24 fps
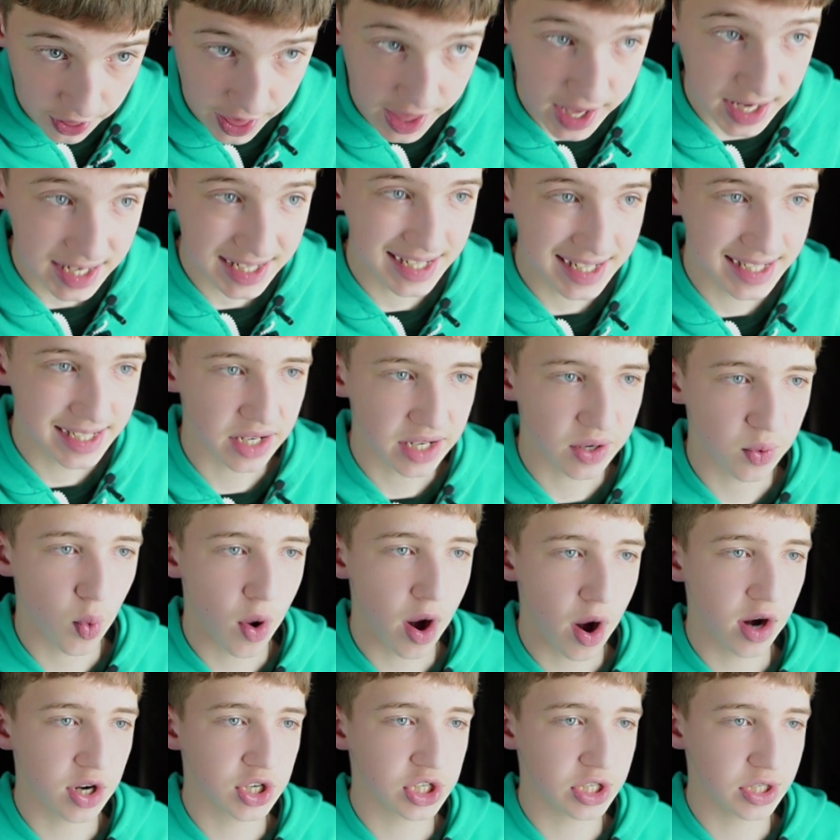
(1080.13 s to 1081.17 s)
This is
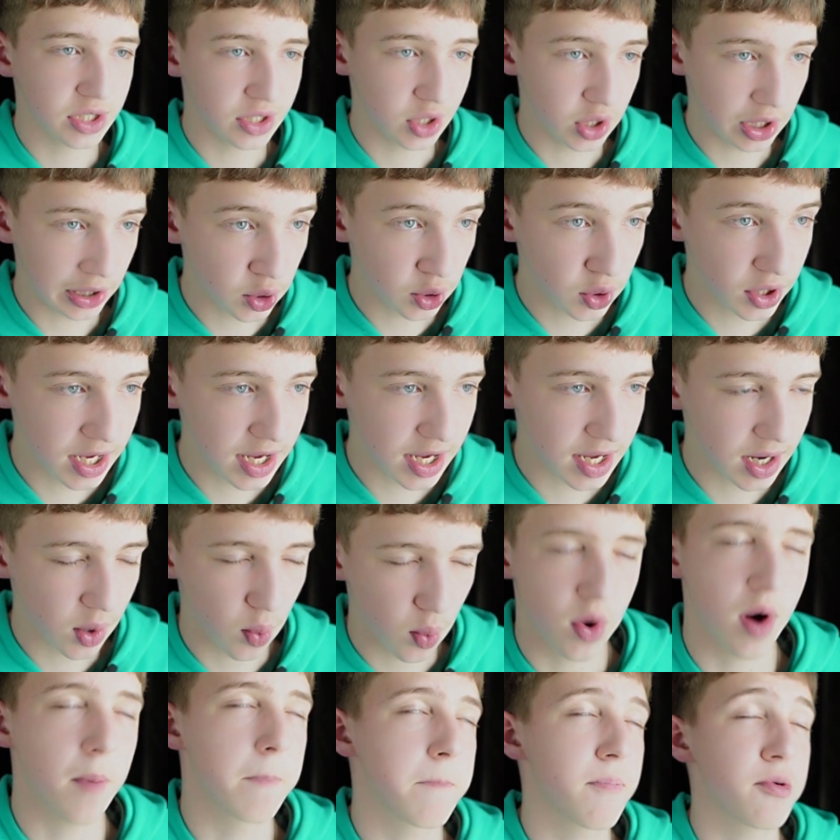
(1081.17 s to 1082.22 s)
we're
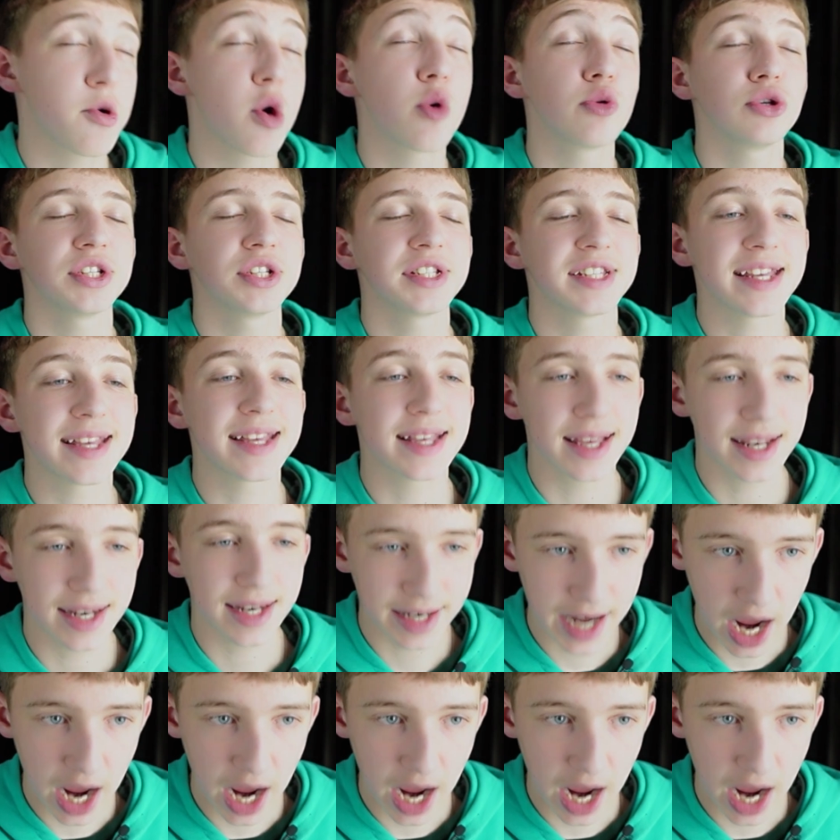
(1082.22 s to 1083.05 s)
processing